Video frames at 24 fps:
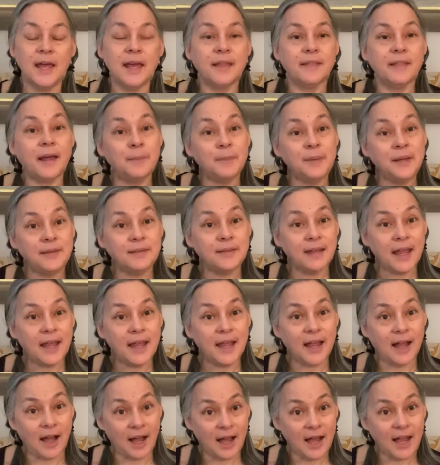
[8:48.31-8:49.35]
that means
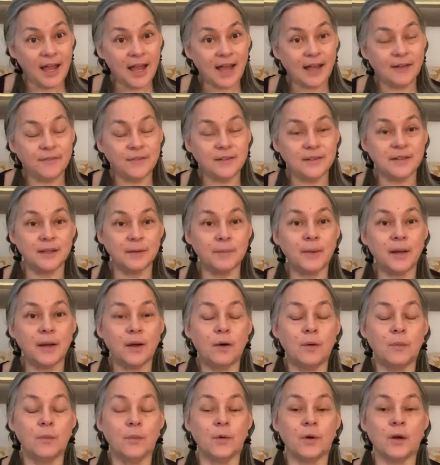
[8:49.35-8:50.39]
I haven't done my
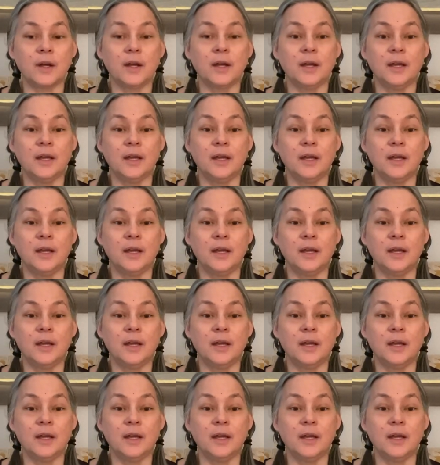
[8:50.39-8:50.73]
homework.